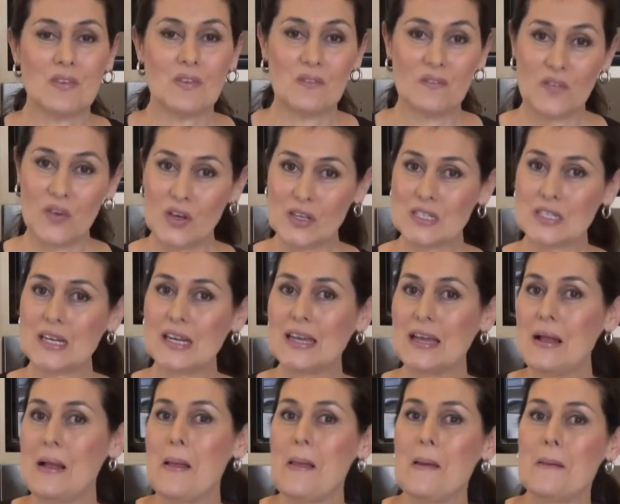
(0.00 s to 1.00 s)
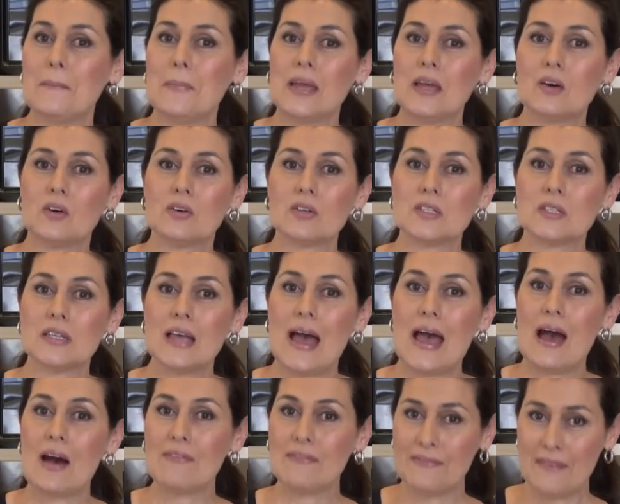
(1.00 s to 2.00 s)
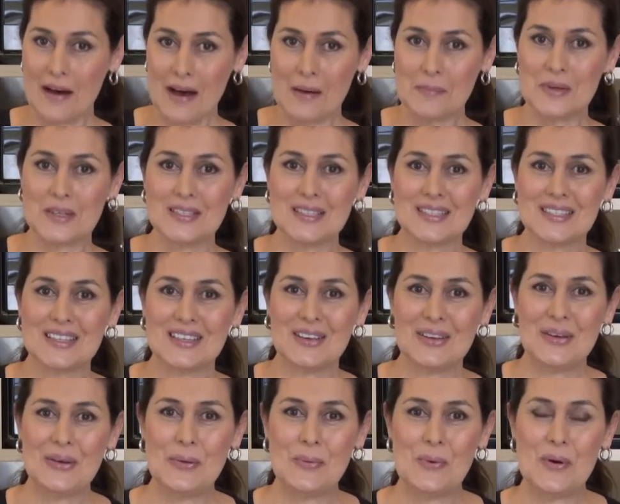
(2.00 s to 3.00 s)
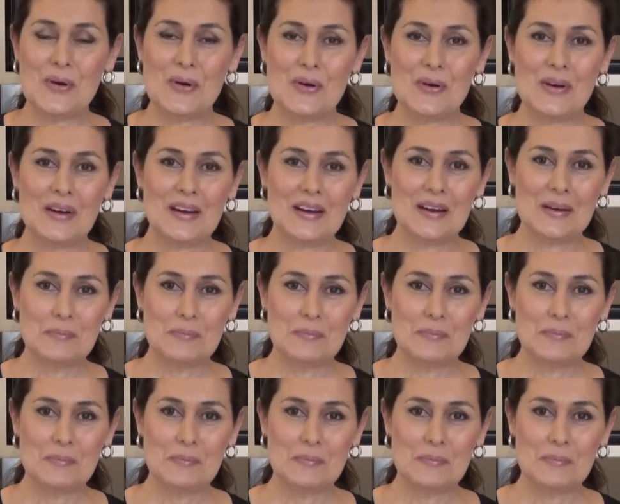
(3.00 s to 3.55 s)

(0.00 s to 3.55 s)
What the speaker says: Firstly, because our farmers who were